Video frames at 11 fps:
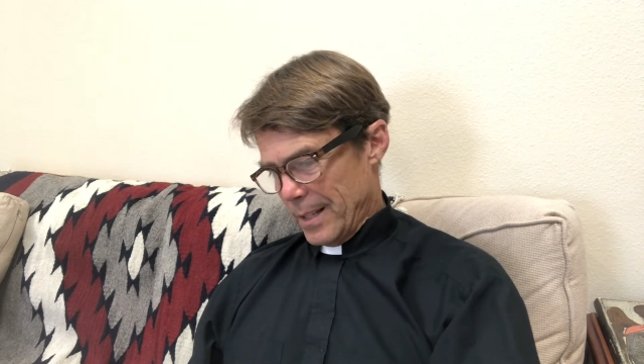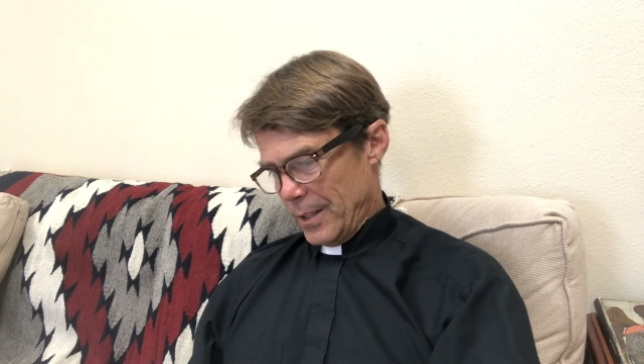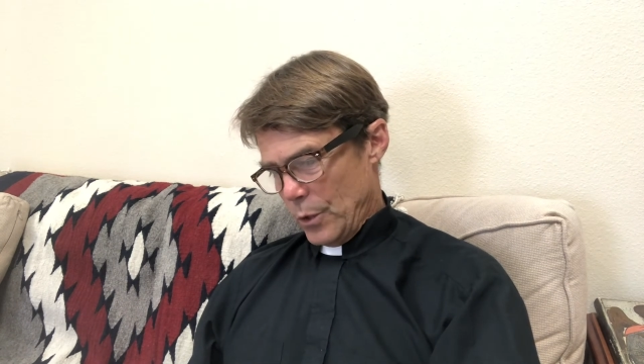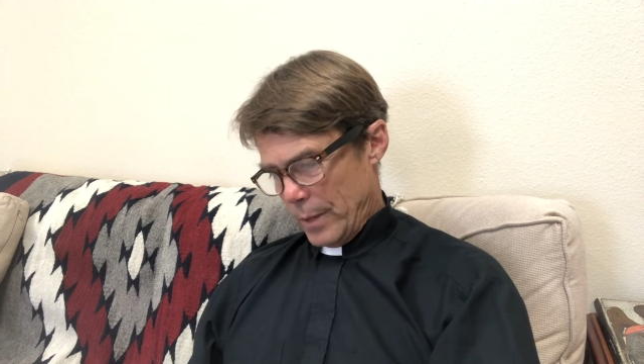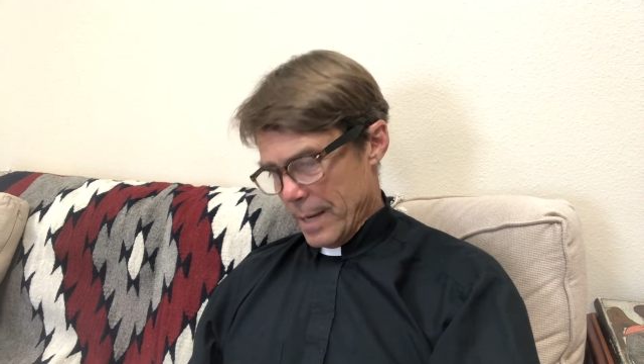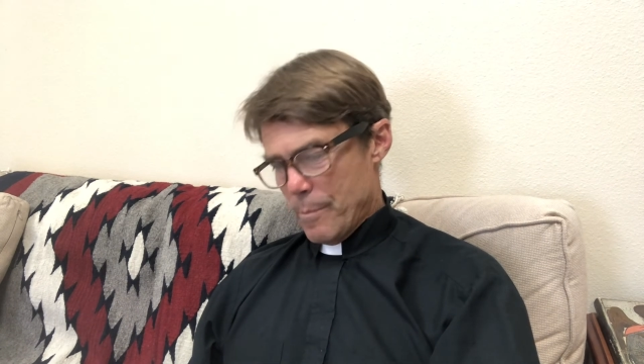
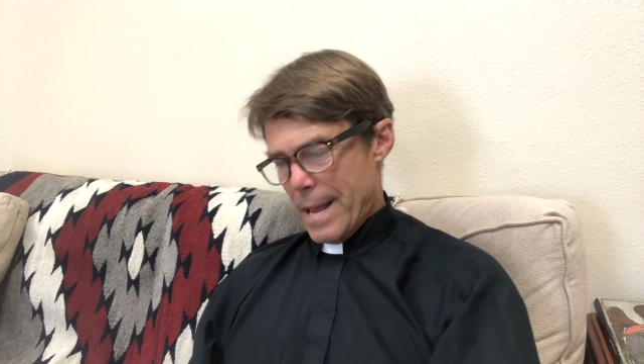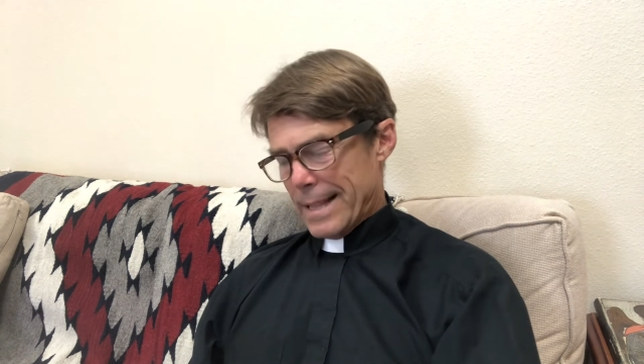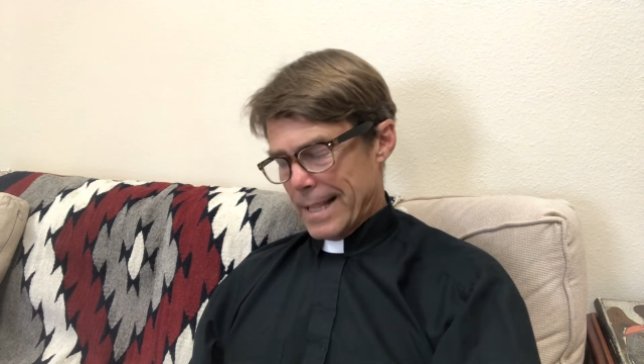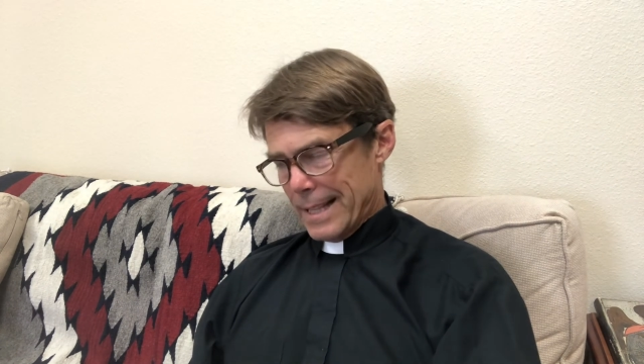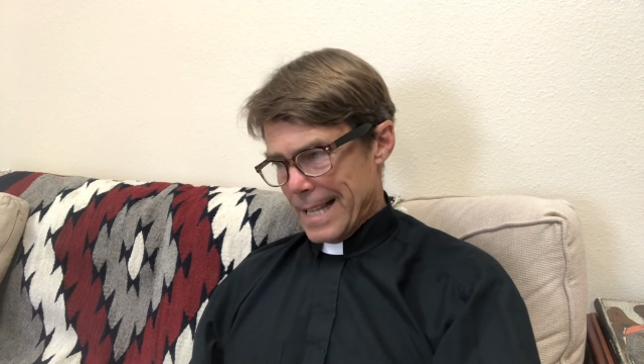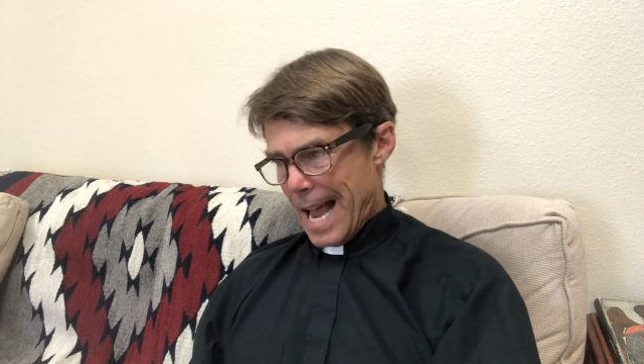you can bet
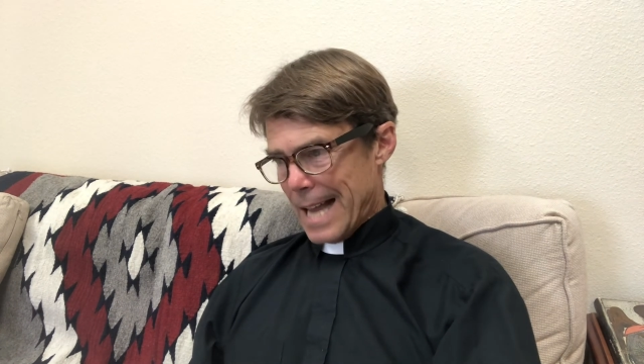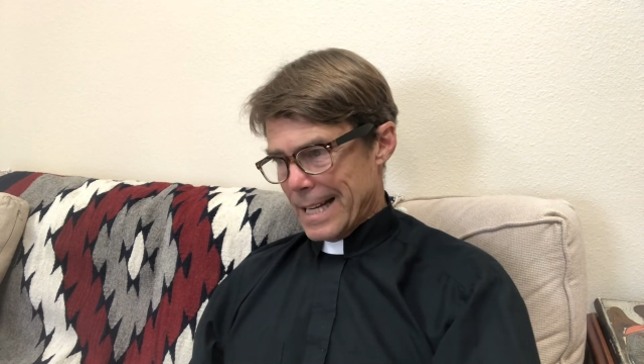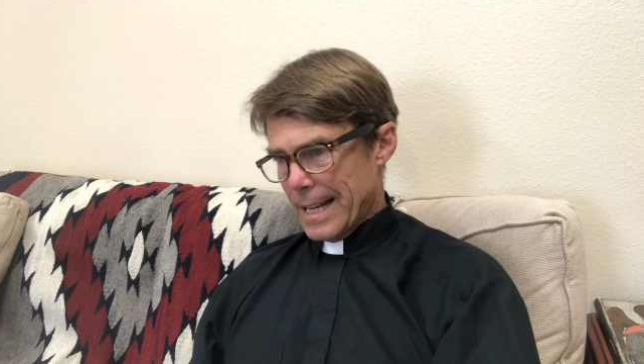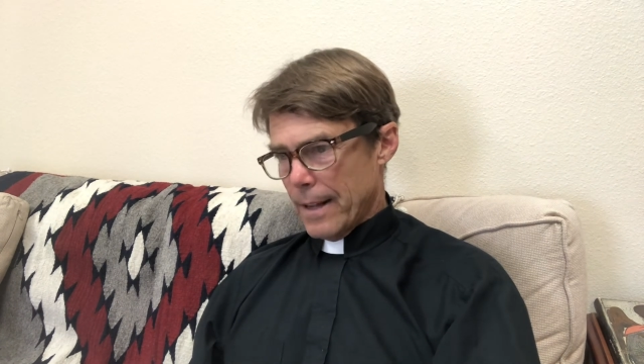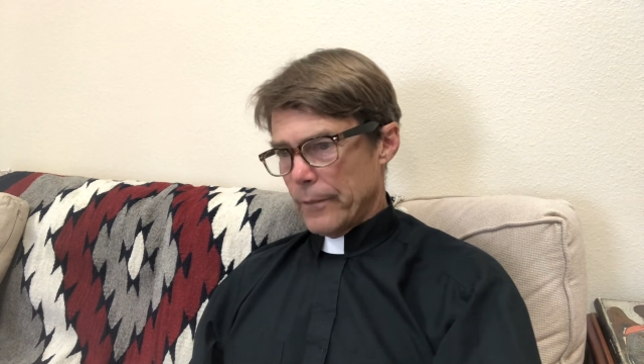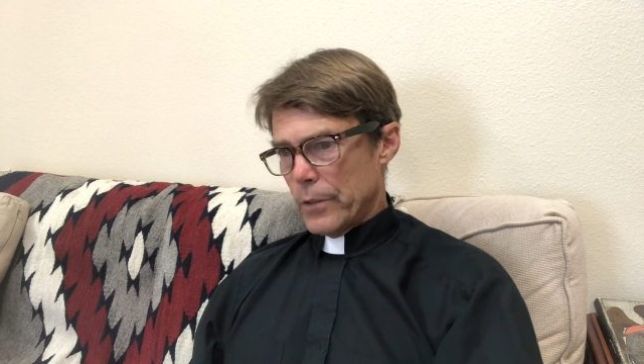that the
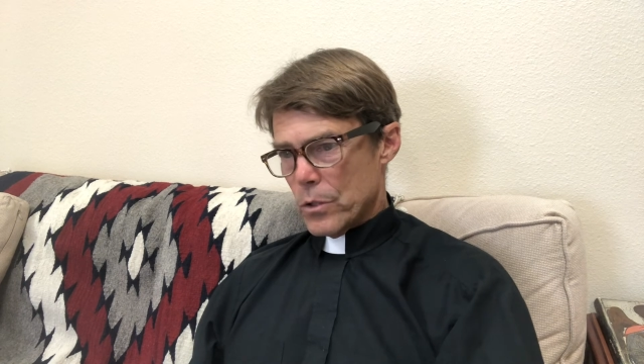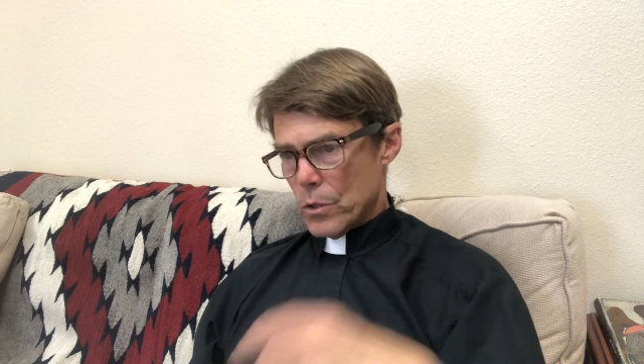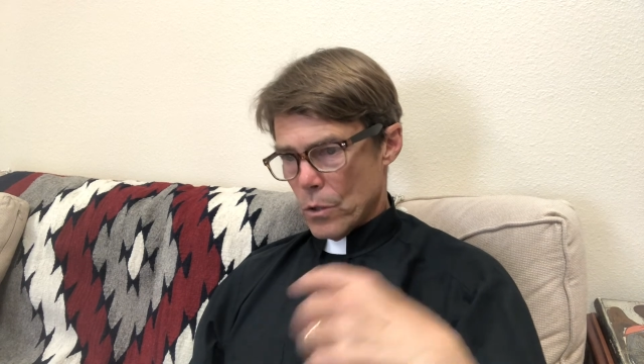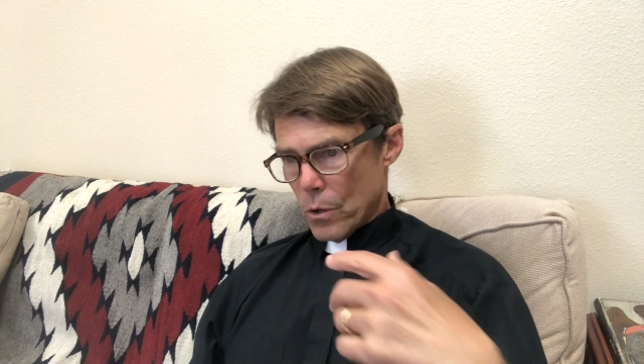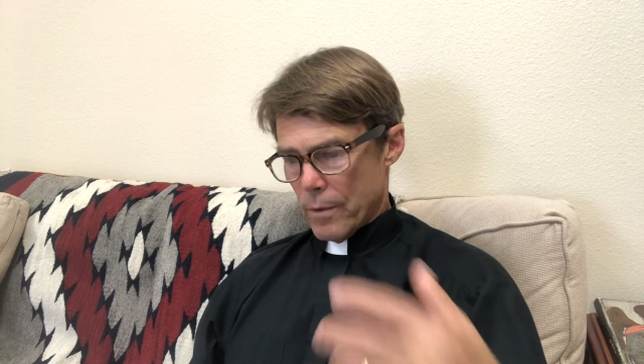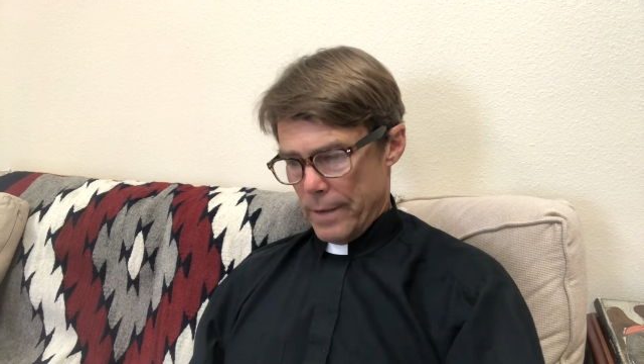idea of
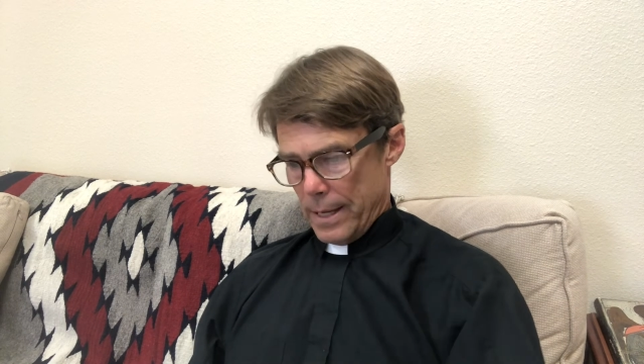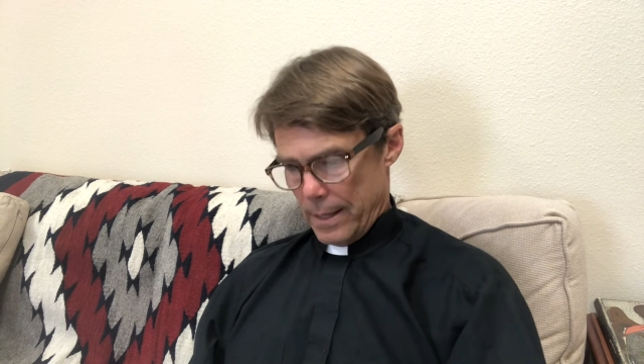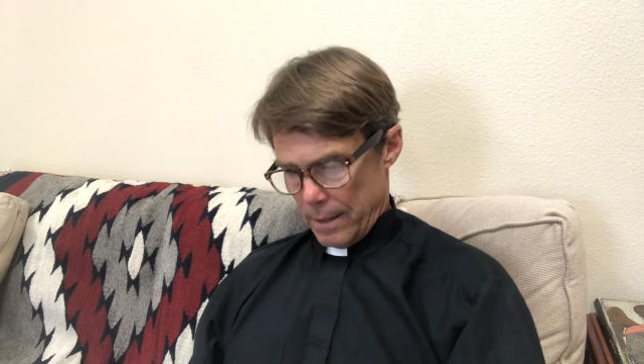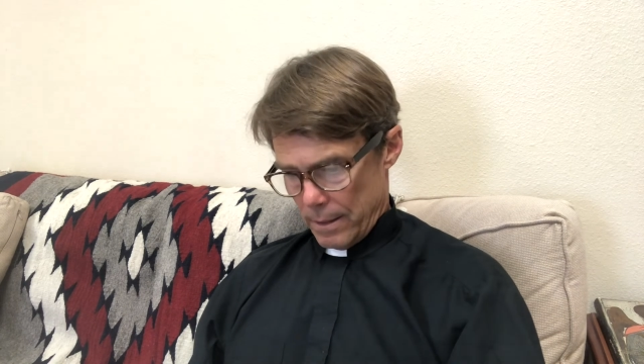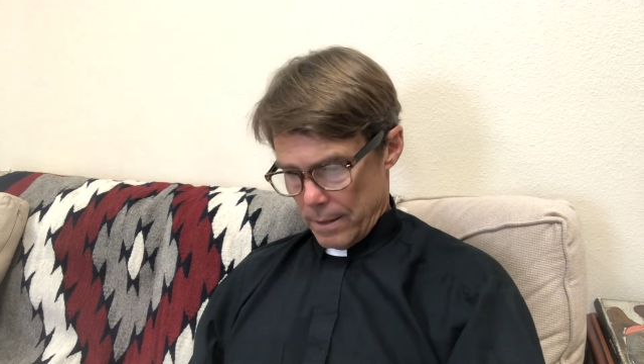deserving